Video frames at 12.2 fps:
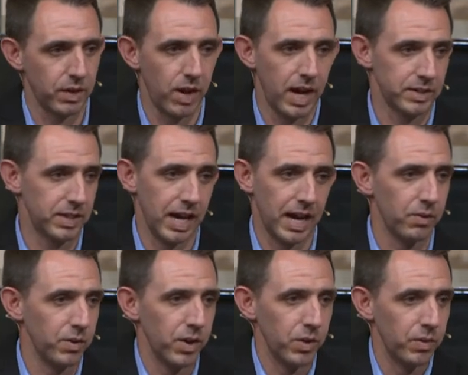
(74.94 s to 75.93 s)
generosity. I
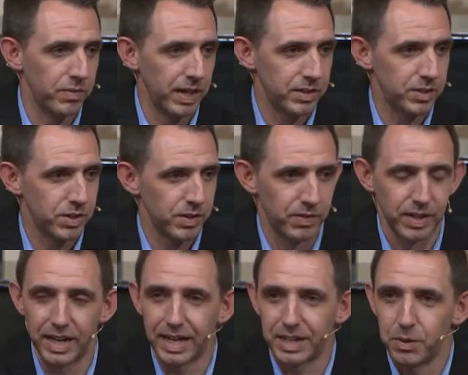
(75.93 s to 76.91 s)
don't know if that should have
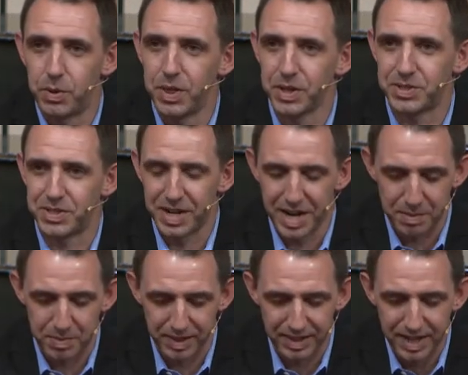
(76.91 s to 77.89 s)
connected with us
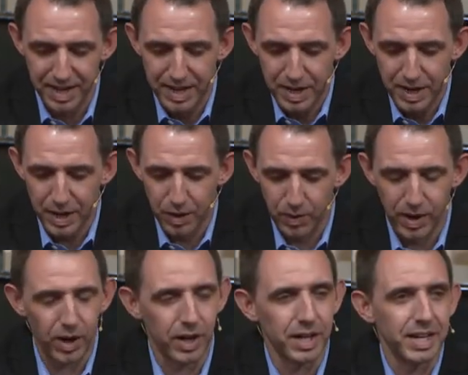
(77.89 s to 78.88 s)
today. But uh,
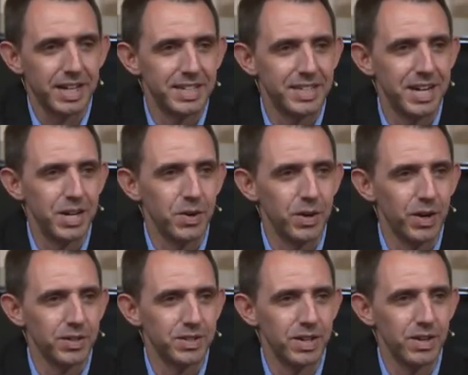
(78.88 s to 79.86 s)
we are going to continue in
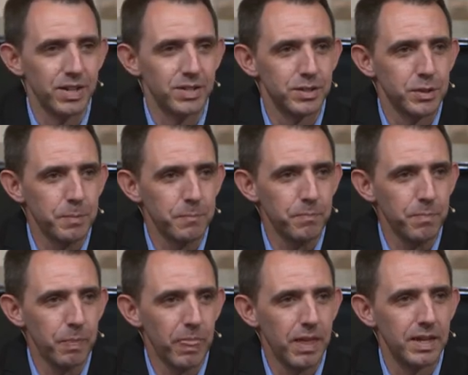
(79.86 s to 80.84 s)
our series
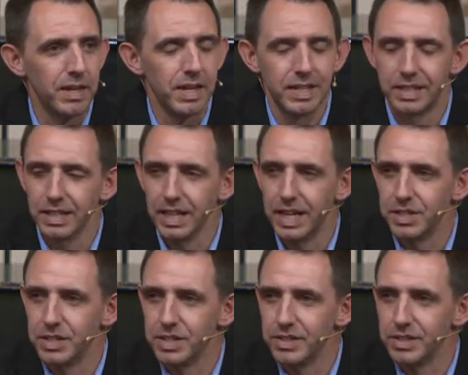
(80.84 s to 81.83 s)
uh, in
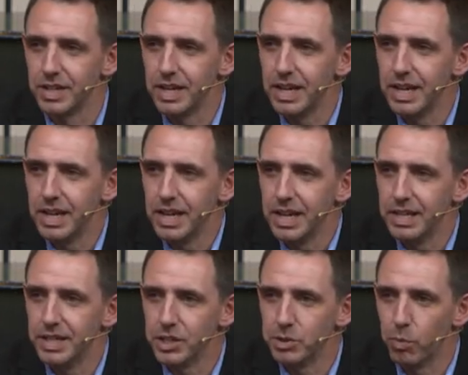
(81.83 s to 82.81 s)
Galatians
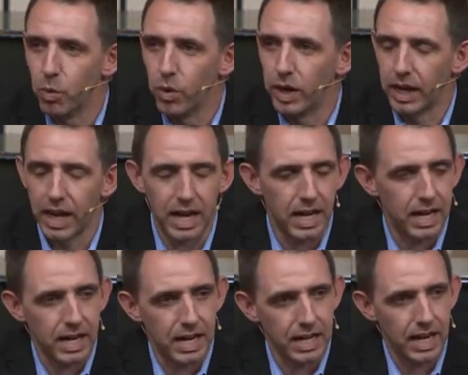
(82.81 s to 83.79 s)
this morning.
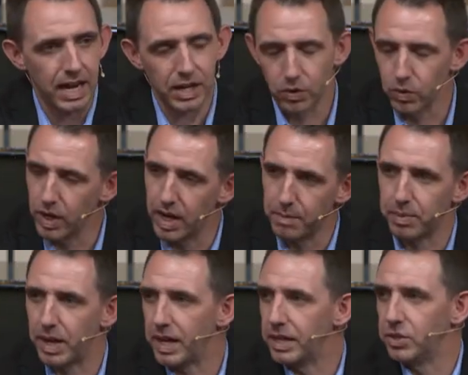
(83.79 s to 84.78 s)
Uh, I, I, grew
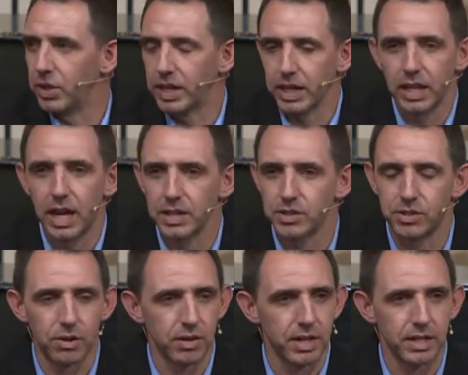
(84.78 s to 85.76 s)
up uh, drinking a lot of
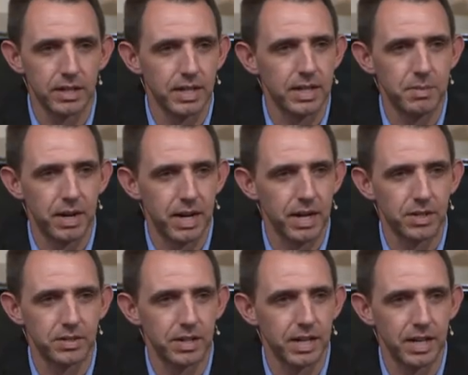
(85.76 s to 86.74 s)
soda. Anybody
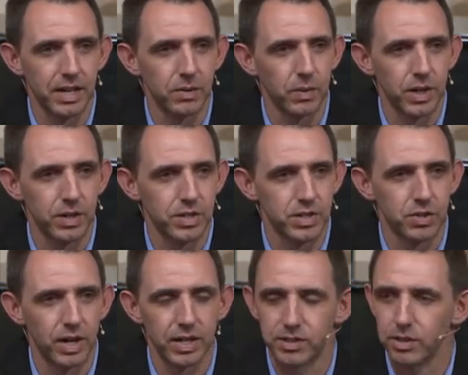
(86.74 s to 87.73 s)
else in here where you just
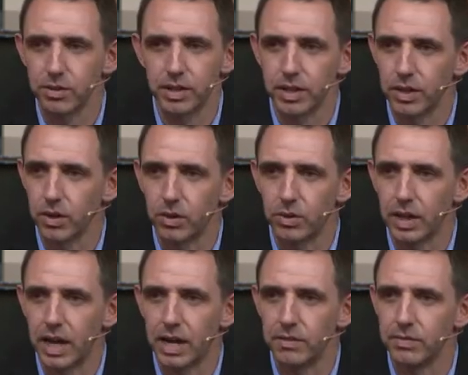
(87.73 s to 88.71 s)
drank soda your whole
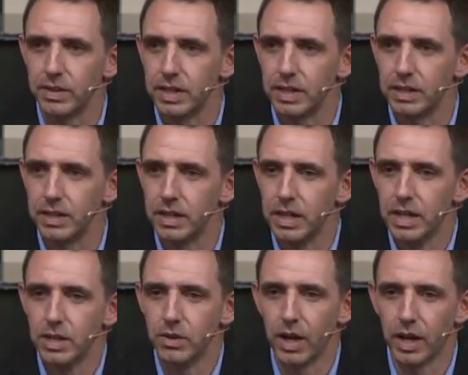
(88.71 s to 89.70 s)
life and then
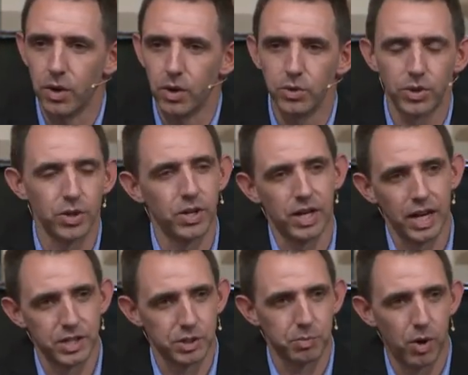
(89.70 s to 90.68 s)
you got older, you
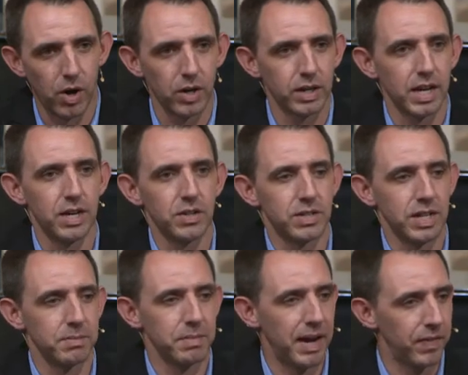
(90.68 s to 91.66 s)
got smart, and you
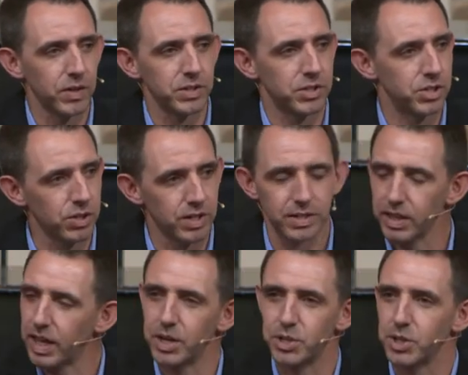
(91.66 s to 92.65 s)
said, man, there's sure is a
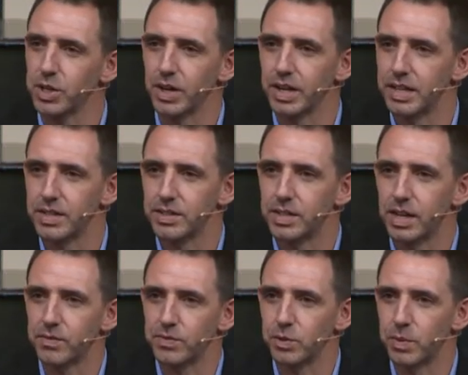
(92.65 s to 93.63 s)
lot of sugar in this
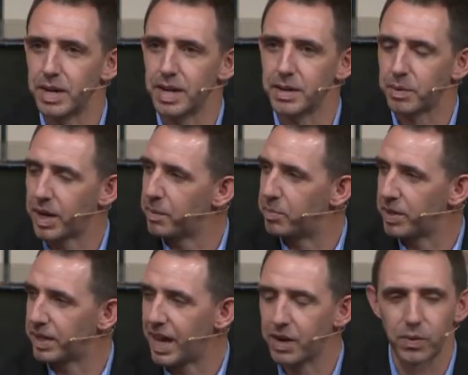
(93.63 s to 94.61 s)
stuff, so we need to kind of
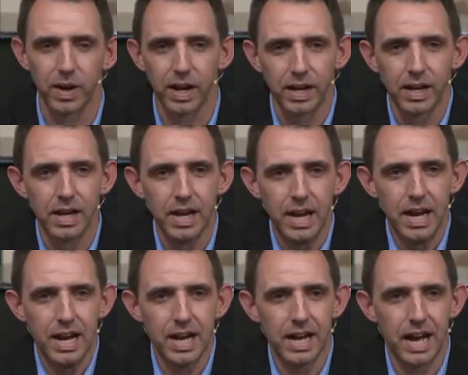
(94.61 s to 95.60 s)
put that away.
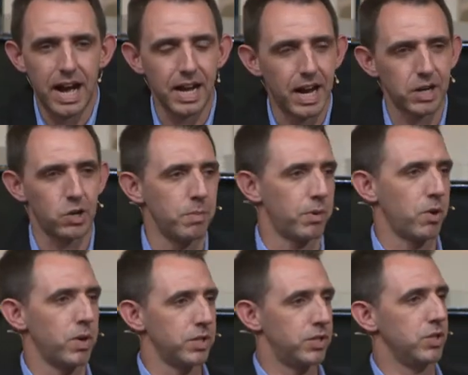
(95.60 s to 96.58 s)
Uh, I, I, grew up
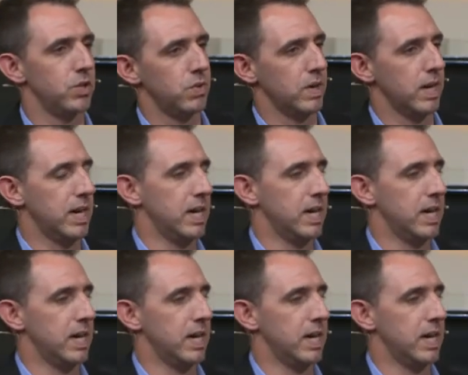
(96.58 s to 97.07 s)
going to